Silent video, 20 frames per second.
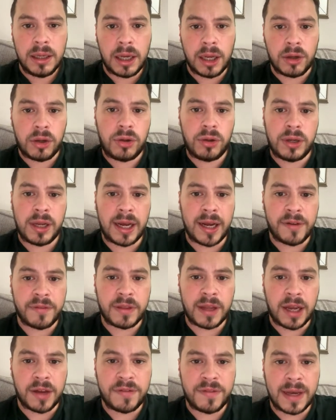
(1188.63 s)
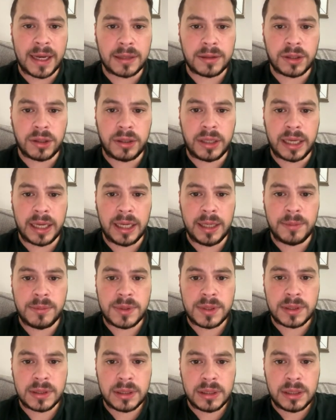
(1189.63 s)
and could have that effect on
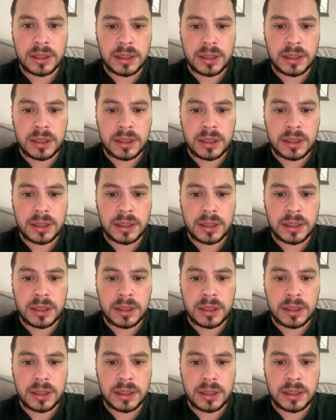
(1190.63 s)
games.